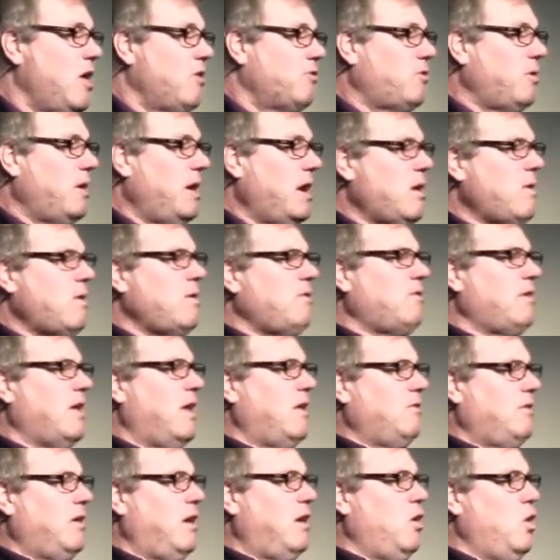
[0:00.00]
So here he
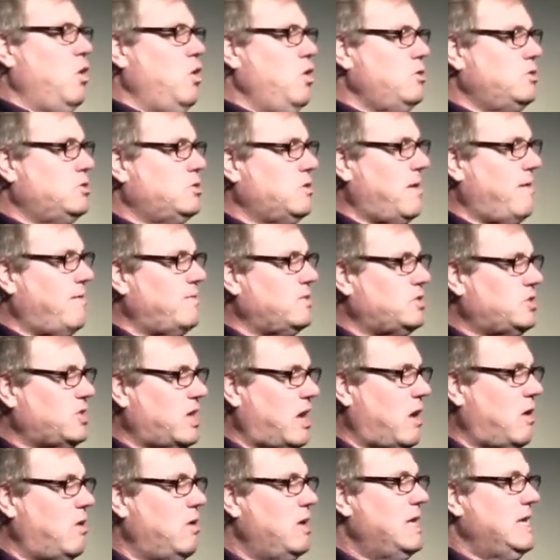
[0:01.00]
says here, whosoever
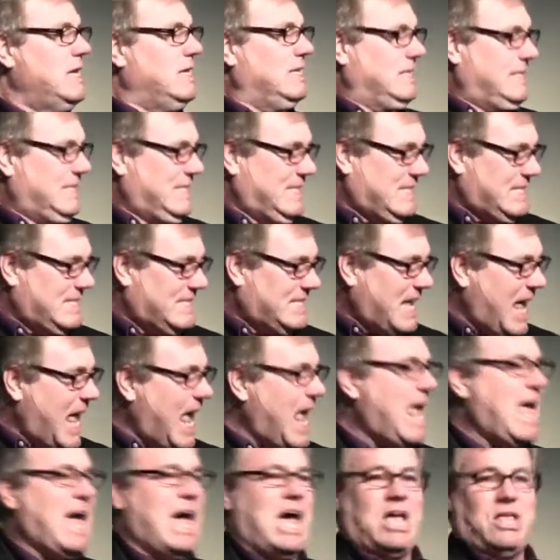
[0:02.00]
shall
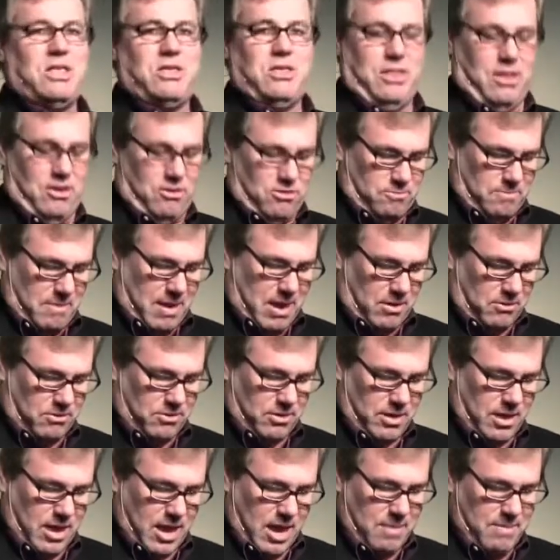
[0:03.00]
say unto this
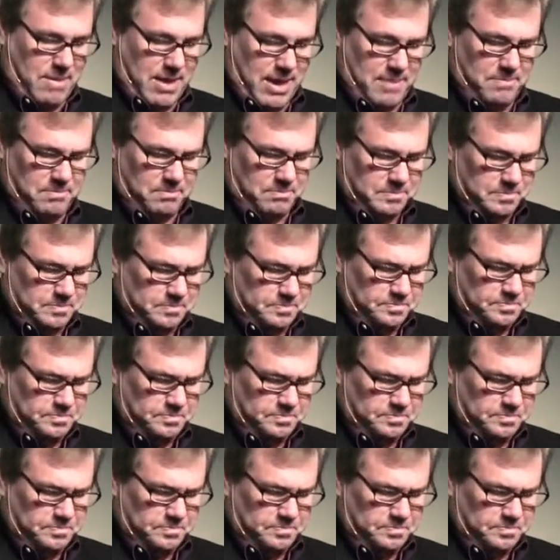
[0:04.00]
mountain, Amen